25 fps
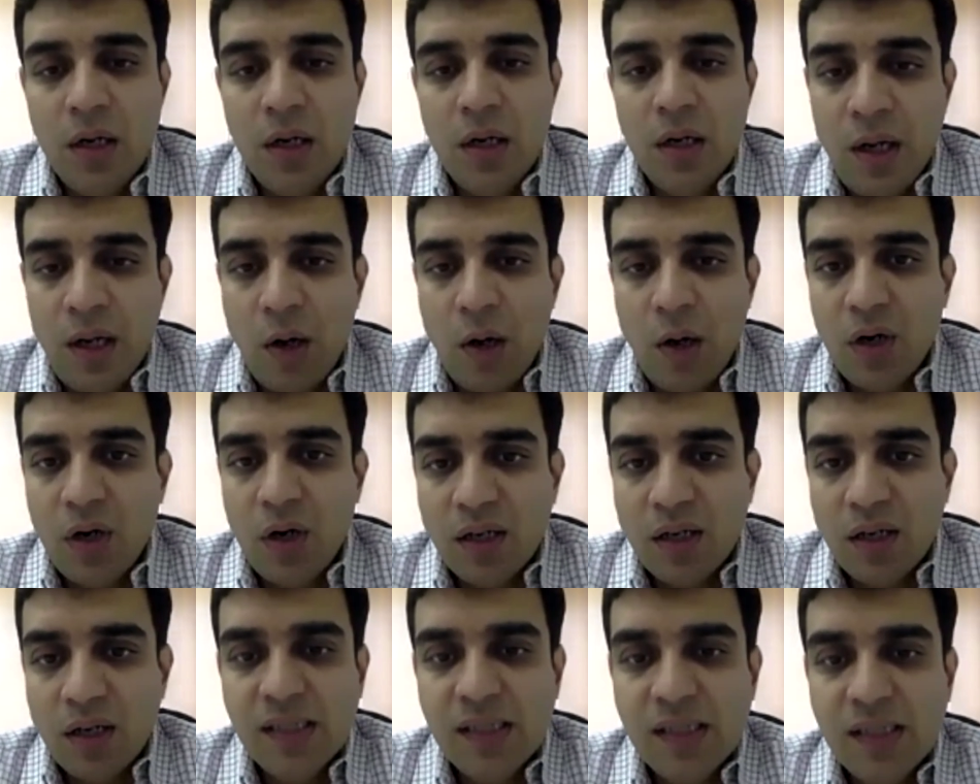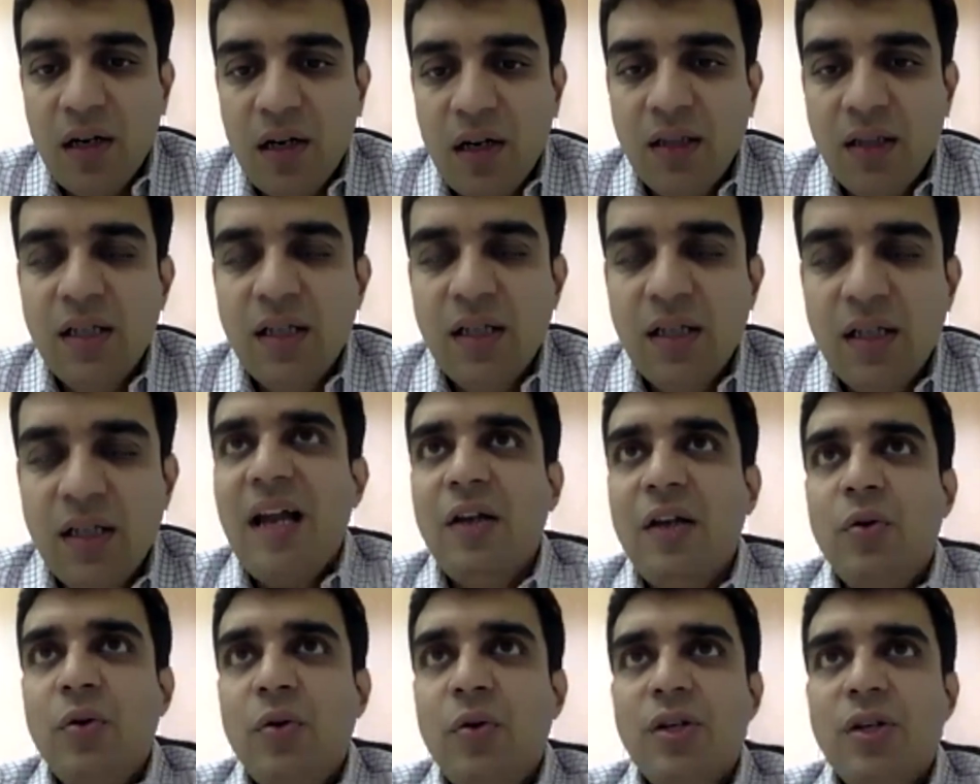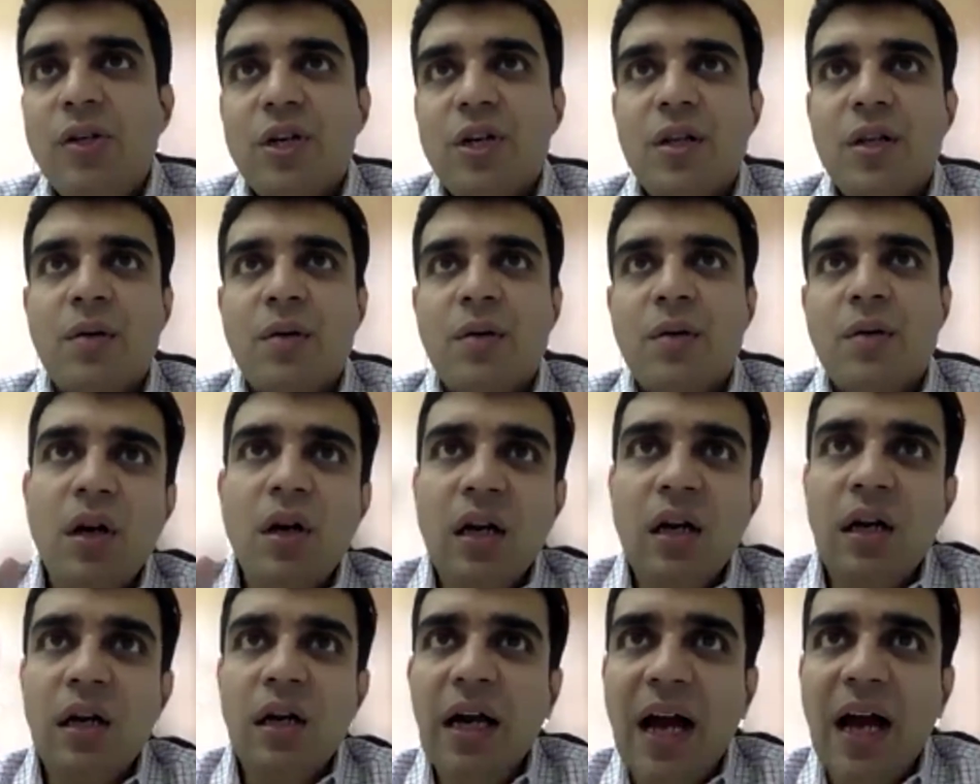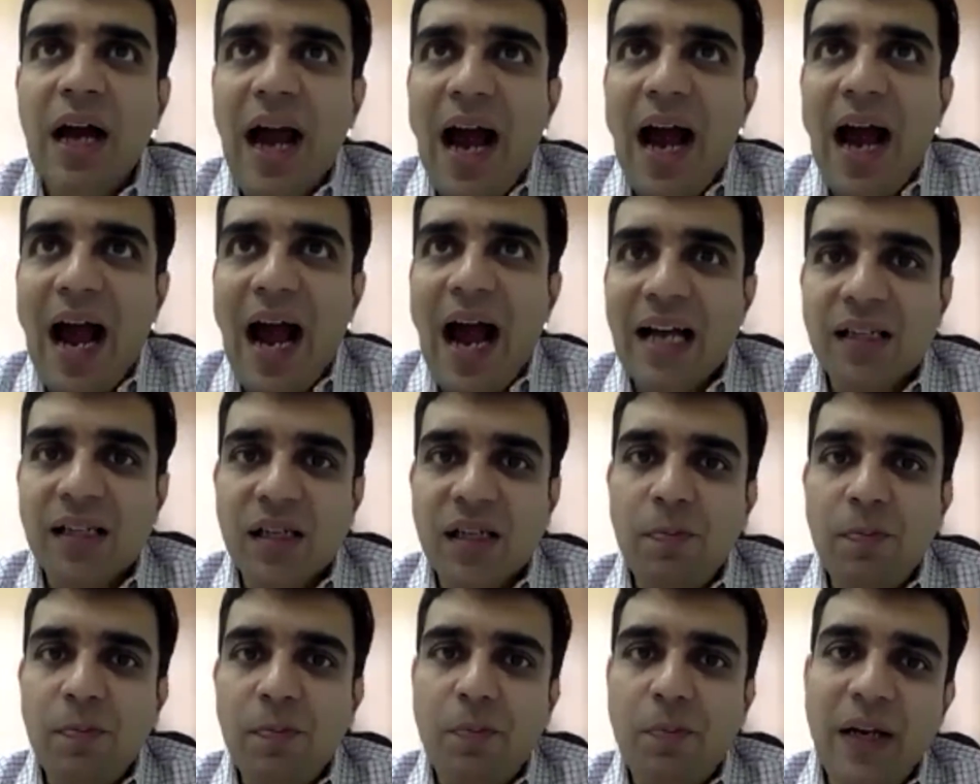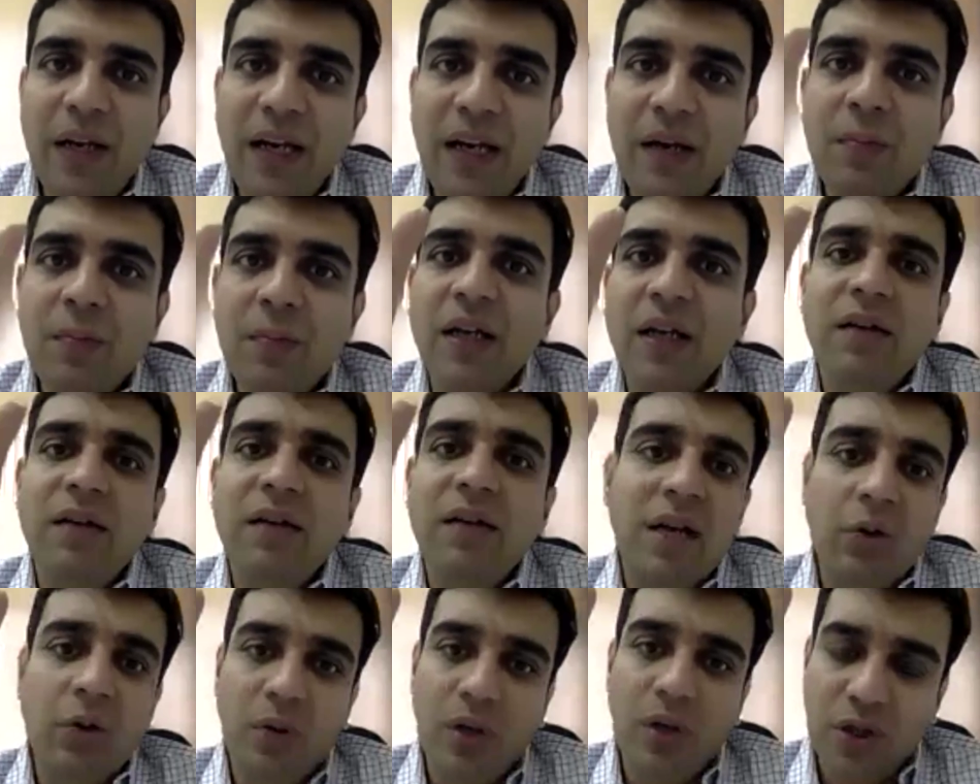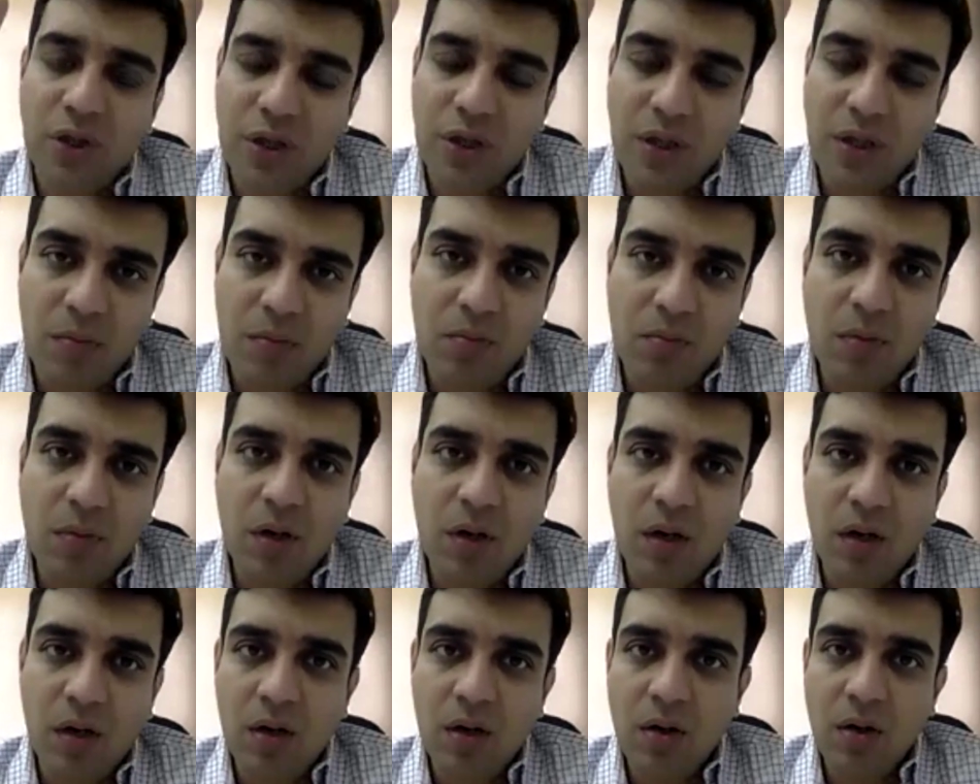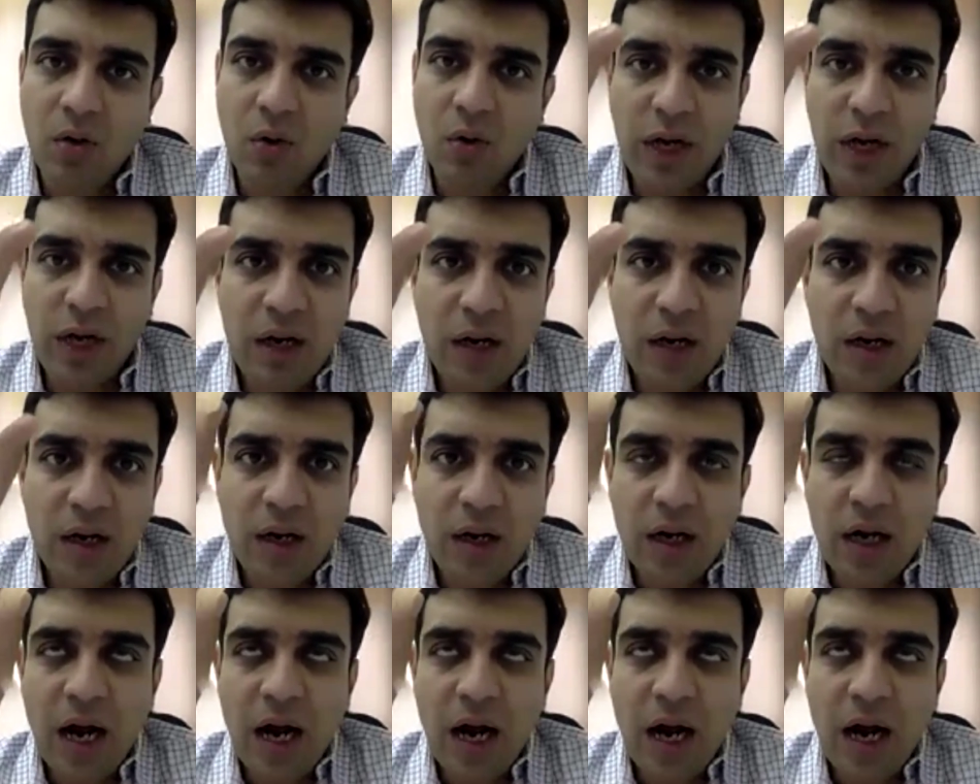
Now consider this valuation number as a pre-money valuation number. Okay.